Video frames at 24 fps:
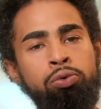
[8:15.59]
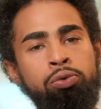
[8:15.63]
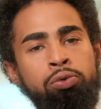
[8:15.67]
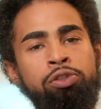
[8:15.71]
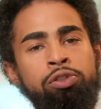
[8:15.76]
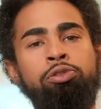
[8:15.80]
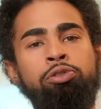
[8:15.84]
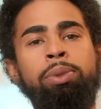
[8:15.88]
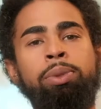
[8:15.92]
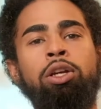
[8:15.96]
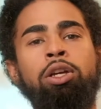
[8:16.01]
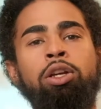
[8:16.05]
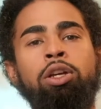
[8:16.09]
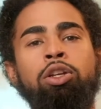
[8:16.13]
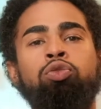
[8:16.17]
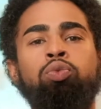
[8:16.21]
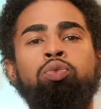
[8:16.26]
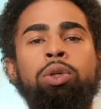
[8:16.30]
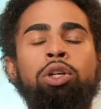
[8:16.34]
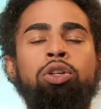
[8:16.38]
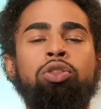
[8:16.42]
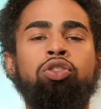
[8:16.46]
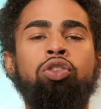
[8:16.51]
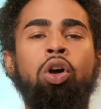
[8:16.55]
is because we
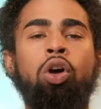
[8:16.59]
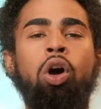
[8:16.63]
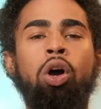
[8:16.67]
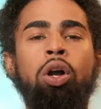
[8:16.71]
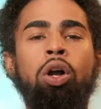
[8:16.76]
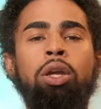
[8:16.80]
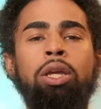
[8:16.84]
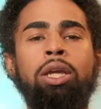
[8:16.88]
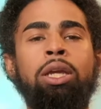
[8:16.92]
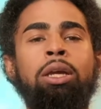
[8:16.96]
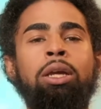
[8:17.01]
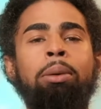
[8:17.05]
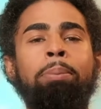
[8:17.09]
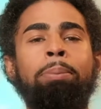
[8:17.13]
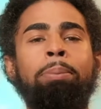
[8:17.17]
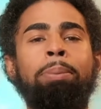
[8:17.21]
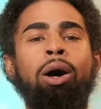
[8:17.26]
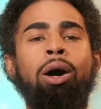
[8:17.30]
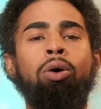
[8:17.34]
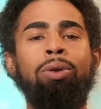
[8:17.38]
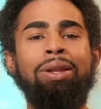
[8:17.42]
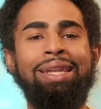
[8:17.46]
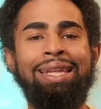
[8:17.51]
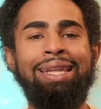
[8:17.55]
are talking
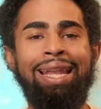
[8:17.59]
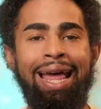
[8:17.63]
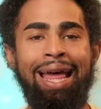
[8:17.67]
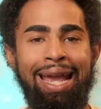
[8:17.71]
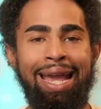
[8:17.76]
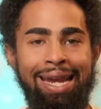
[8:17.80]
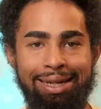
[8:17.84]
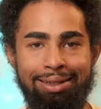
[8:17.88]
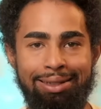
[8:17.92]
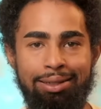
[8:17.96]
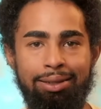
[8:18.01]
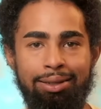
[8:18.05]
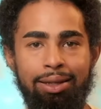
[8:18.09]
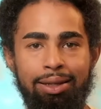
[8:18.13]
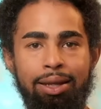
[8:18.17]
about light